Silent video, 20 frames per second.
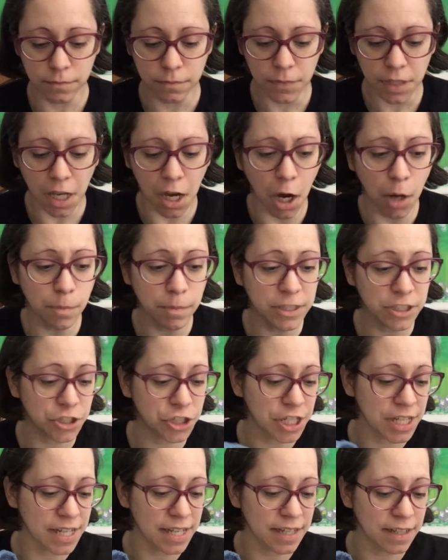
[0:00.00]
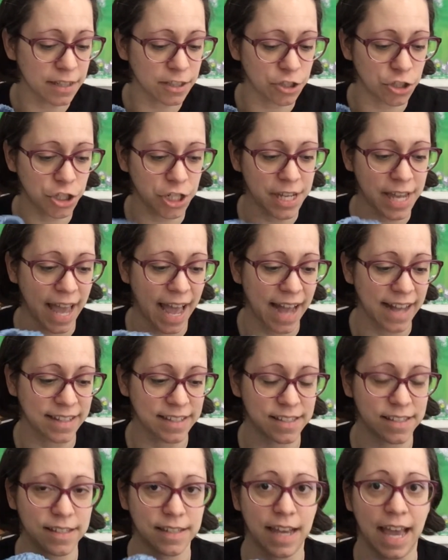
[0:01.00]
But she
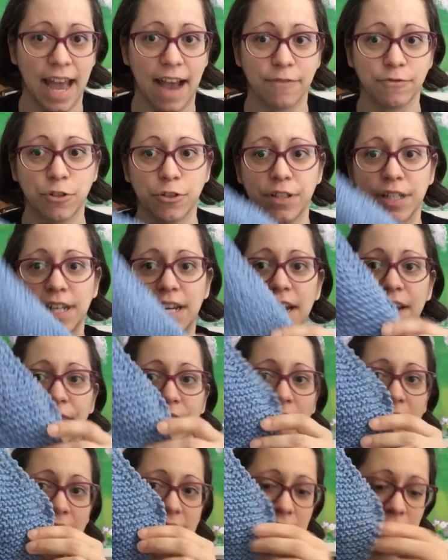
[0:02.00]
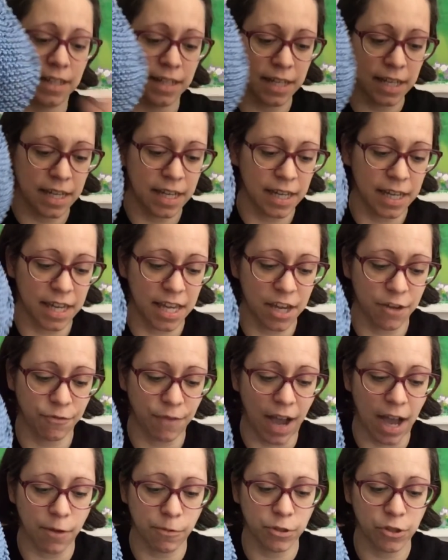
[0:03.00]
asked after the knit-a-thon if
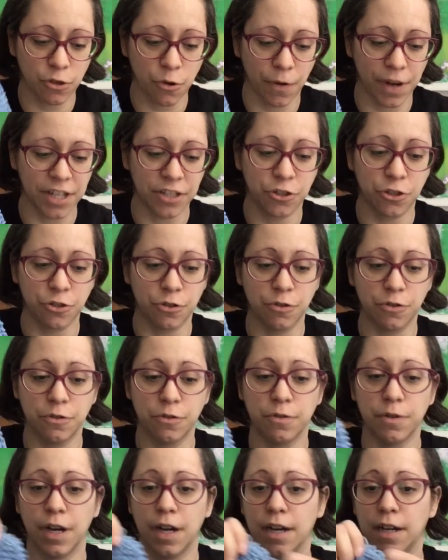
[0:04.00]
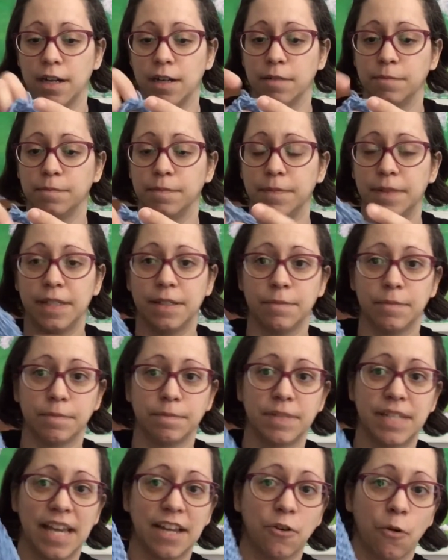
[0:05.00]
I was going to
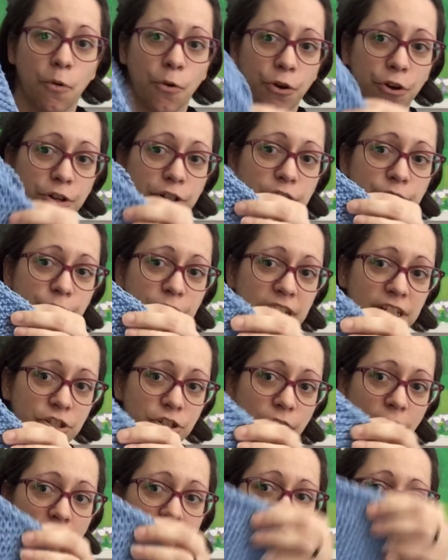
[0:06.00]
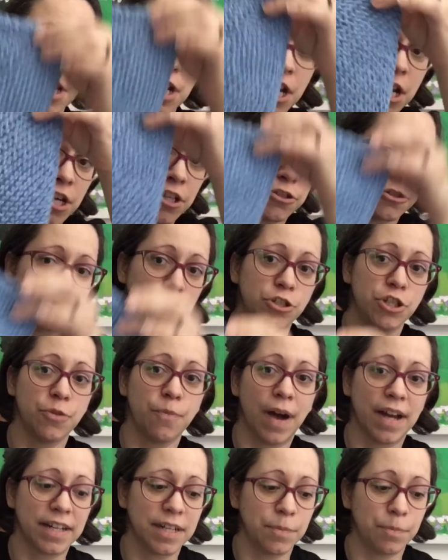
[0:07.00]
take orders for dishcloths. So she
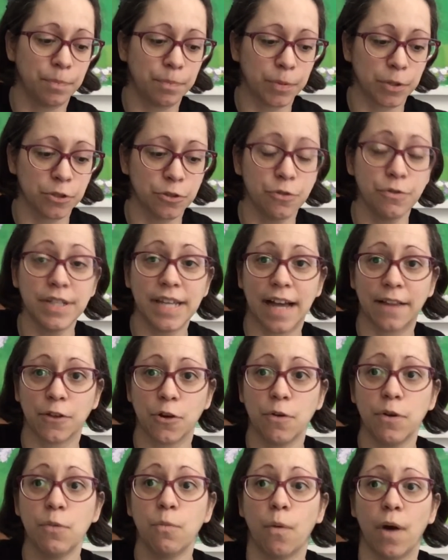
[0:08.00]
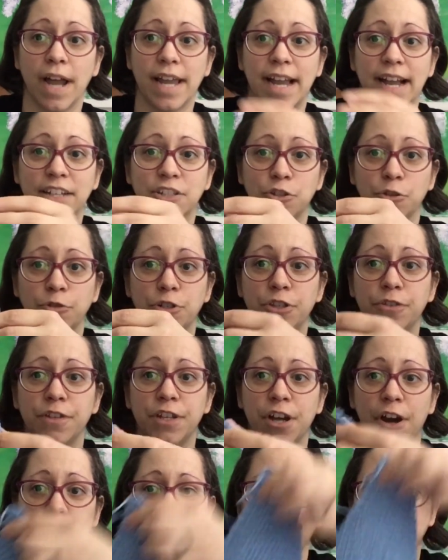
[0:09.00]
wanted blue, yellow, and white. I showed you the
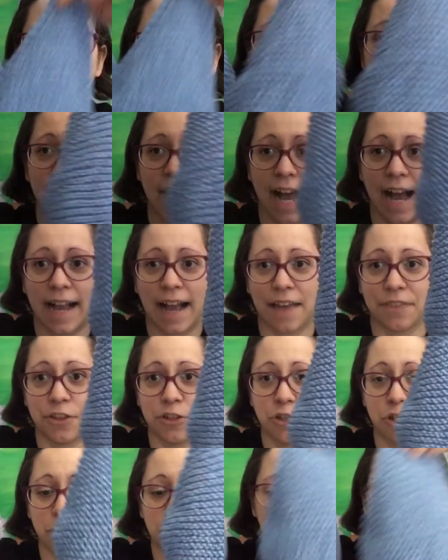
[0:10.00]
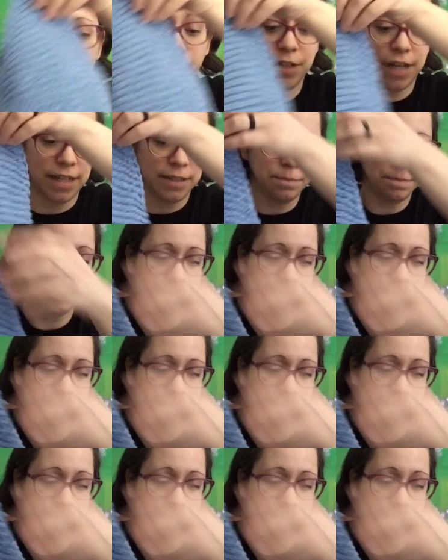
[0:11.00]
yarn. I got the 2 blue done.